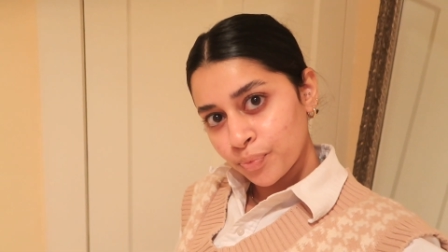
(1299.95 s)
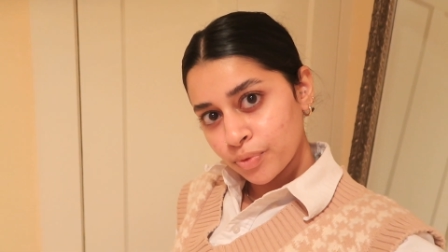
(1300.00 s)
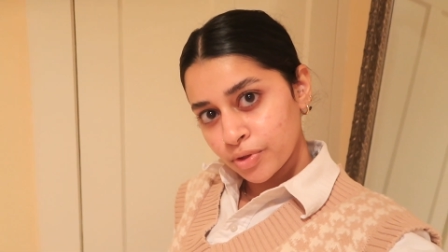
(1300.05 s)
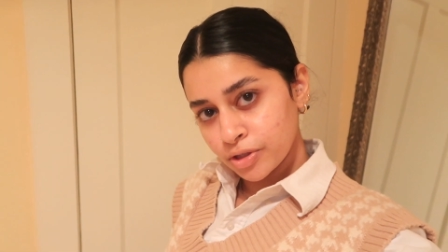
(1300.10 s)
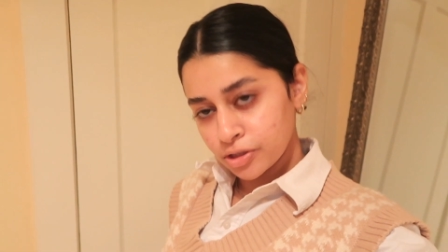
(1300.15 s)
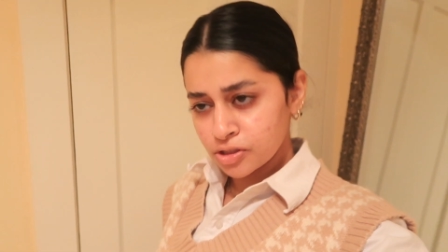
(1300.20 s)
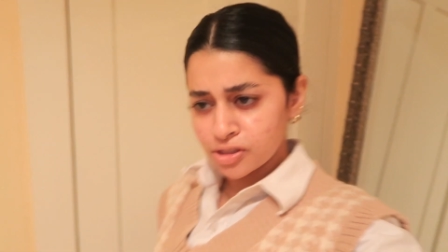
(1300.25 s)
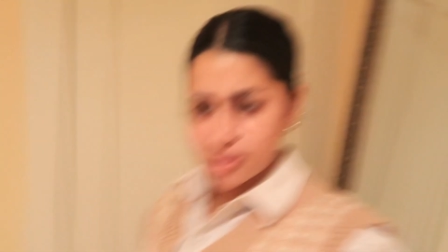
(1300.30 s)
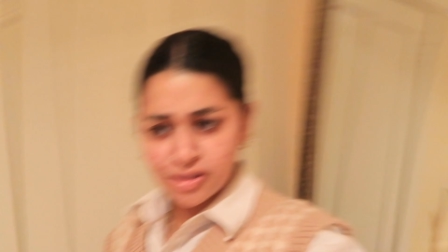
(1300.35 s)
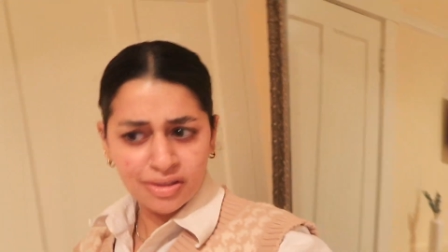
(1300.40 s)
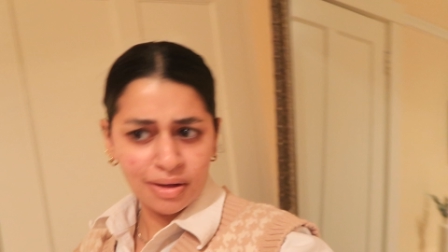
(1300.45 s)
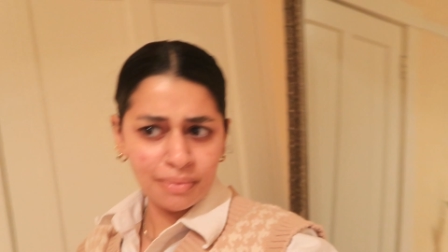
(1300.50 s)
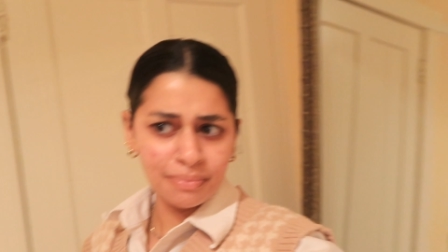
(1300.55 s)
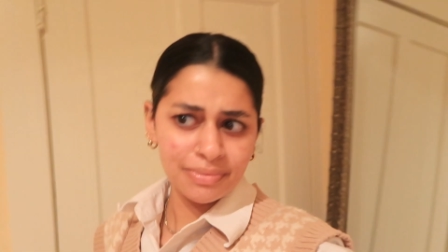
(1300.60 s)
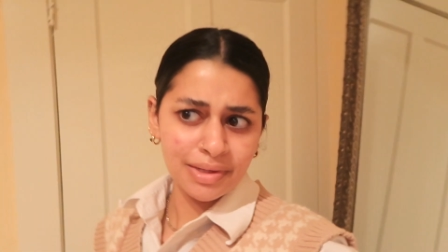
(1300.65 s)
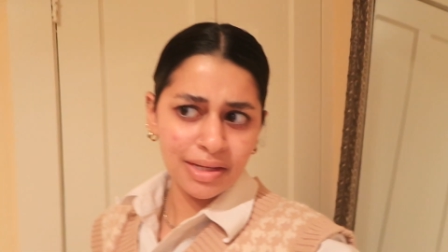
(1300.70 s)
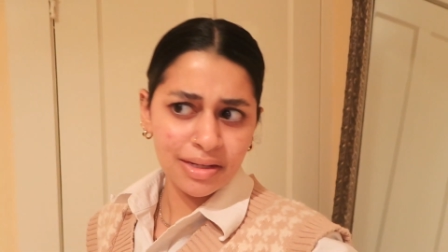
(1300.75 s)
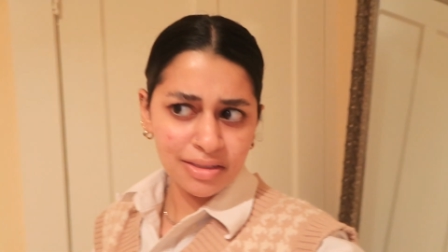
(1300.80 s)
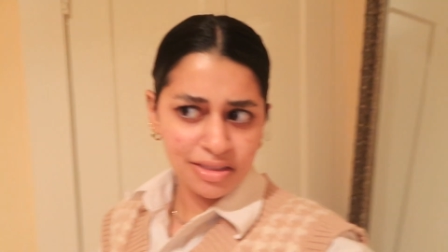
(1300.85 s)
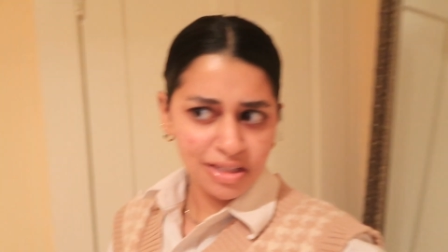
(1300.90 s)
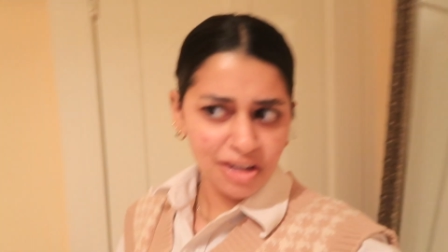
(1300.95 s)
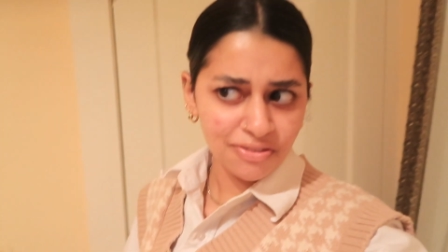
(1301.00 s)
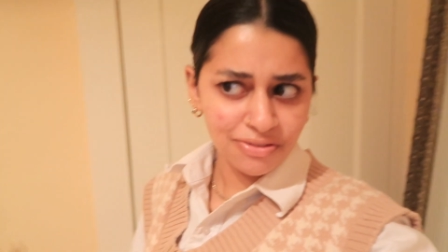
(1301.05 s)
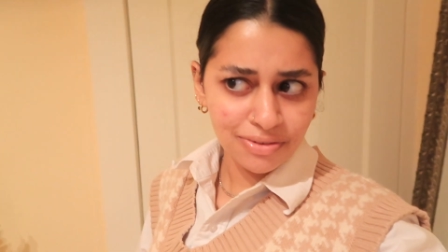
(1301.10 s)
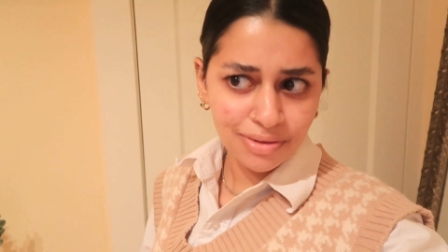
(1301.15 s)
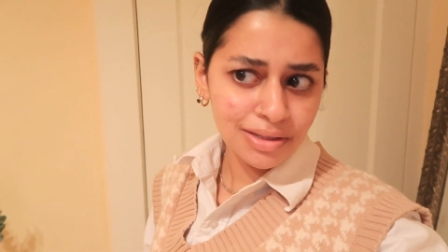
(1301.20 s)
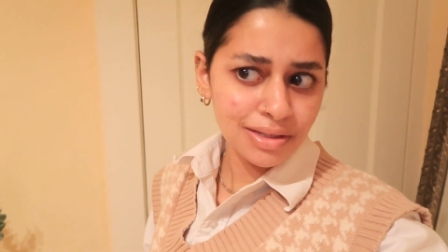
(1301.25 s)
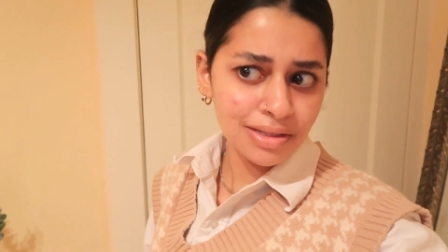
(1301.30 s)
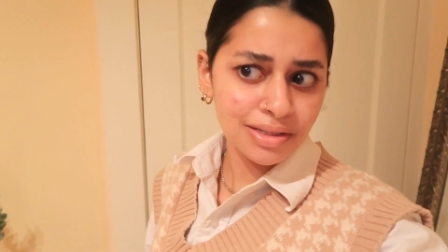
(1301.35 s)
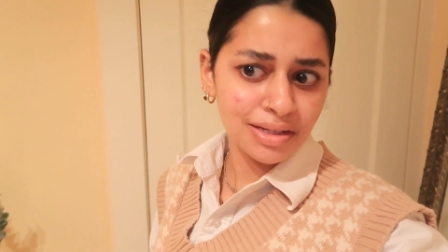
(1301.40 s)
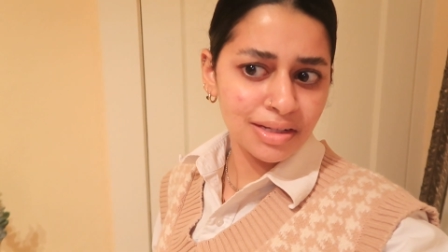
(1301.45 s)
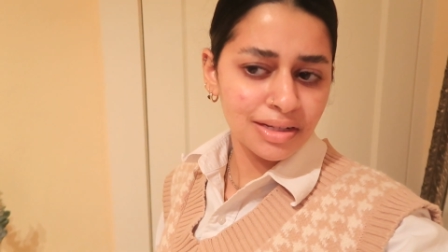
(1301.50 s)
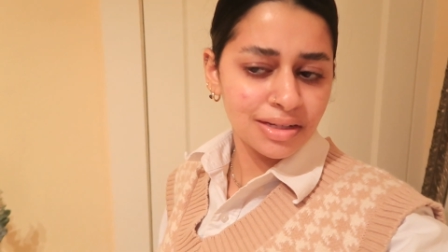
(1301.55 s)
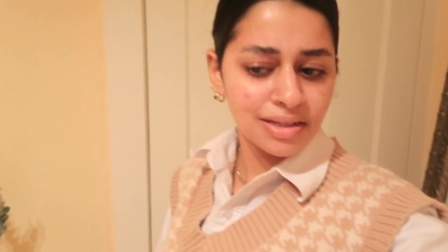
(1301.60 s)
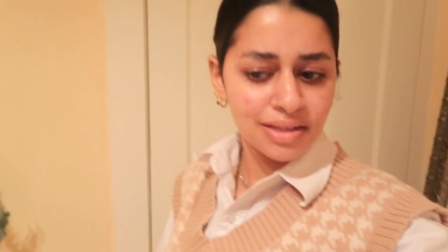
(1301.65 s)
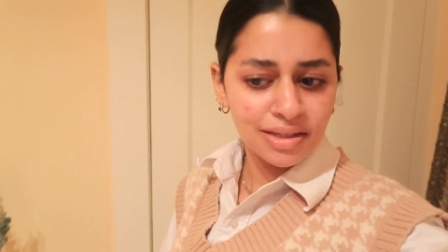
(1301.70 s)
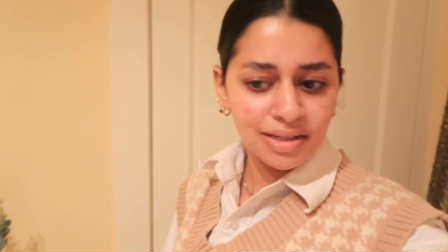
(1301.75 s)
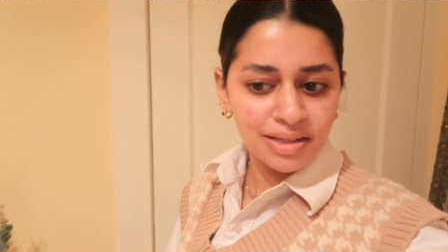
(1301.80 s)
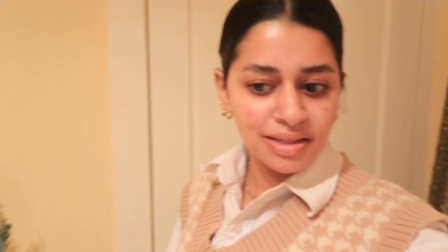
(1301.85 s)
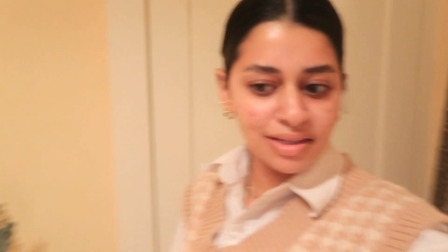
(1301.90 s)
there's just something that I feel like
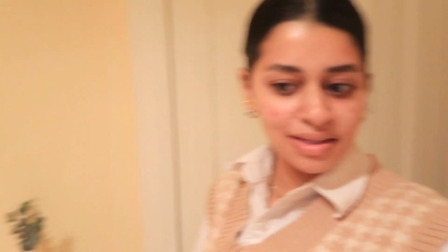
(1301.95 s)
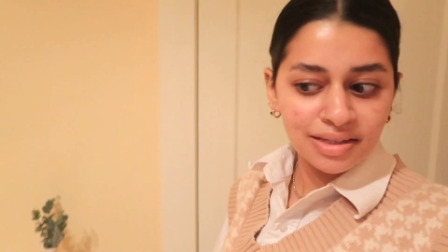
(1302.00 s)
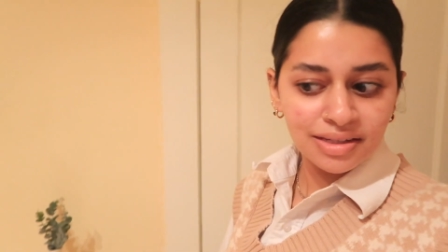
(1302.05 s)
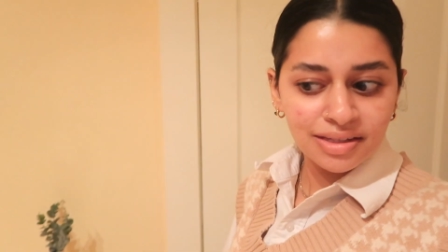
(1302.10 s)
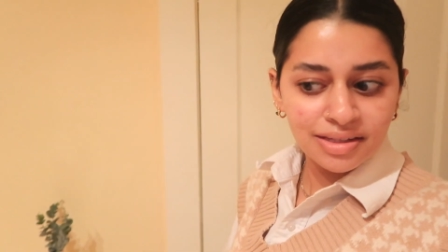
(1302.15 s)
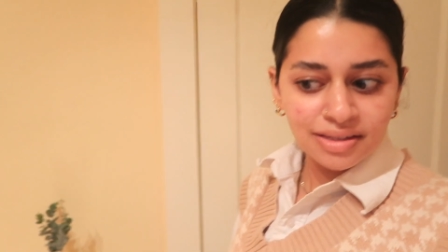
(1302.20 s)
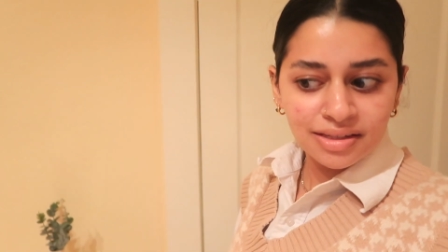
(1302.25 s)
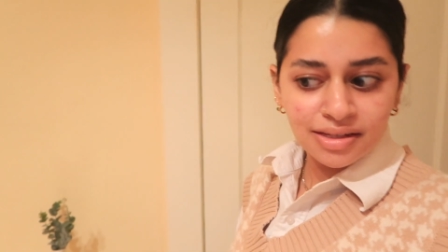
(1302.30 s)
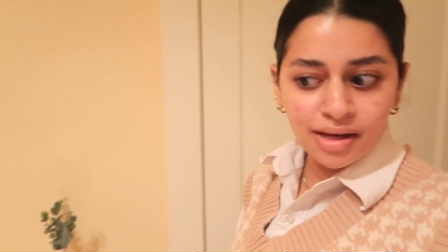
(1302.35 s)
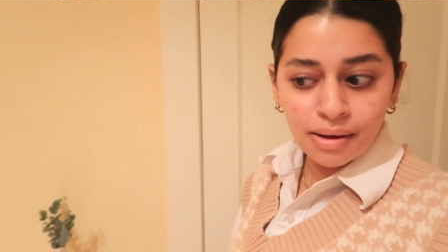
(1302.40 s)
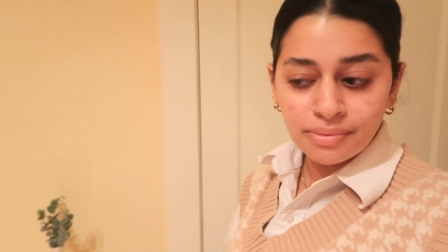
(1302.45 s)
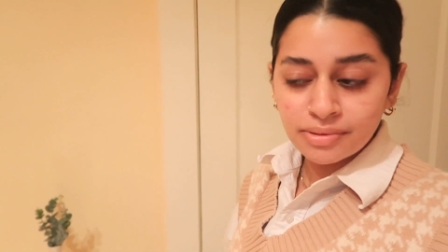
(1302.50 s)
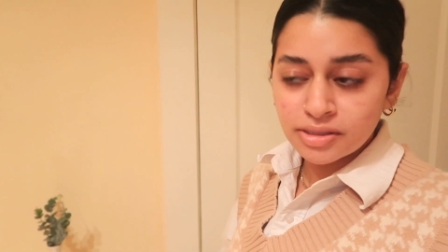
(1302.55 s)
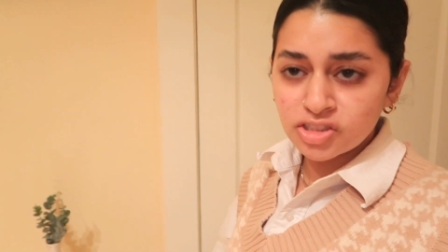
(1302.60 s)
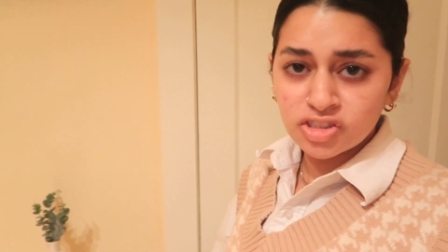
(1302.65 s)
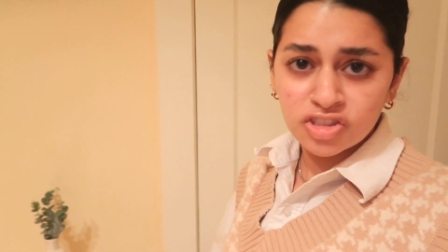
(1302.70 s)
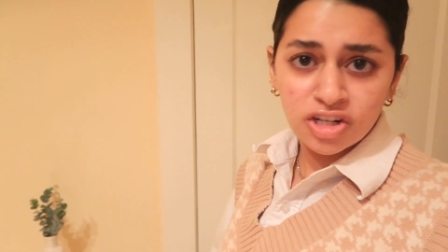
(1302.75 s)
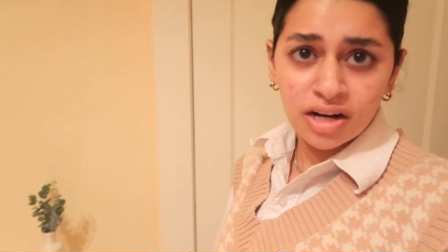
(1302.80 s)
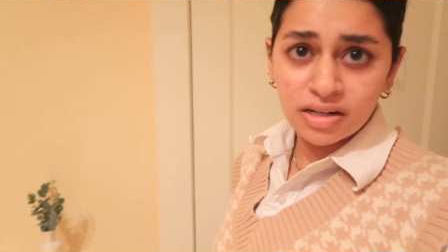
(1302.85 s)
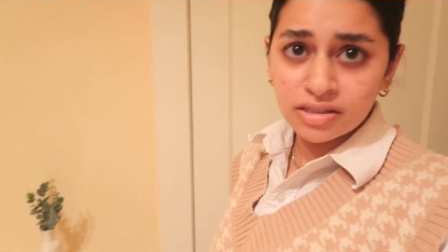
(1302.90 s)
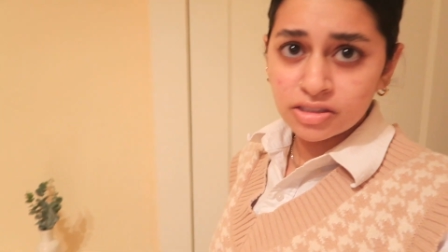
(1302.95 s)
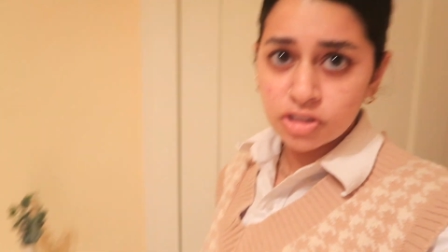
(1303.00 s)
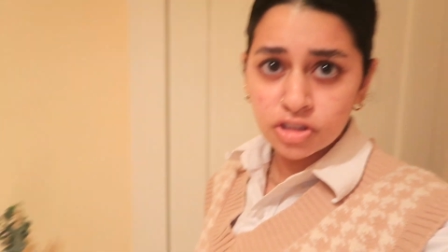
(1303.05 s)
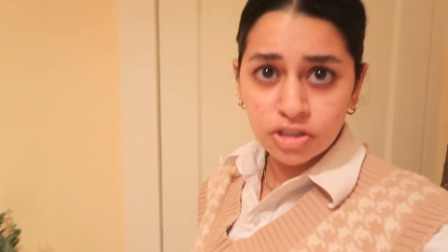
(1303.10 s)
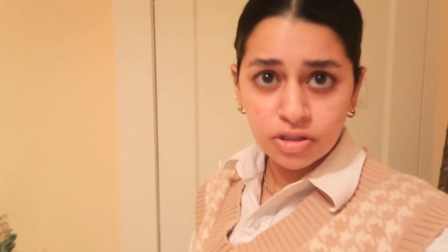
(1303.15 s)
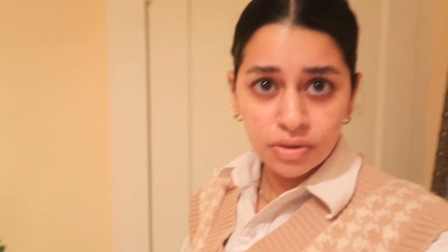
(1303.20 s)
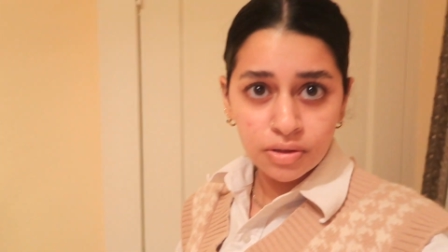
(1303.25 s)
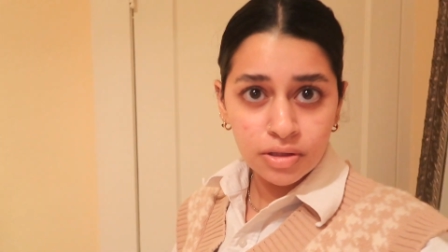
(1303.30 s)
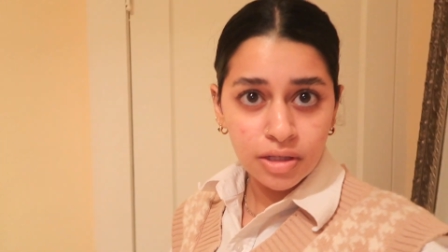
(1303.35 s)
I'm not trying to show.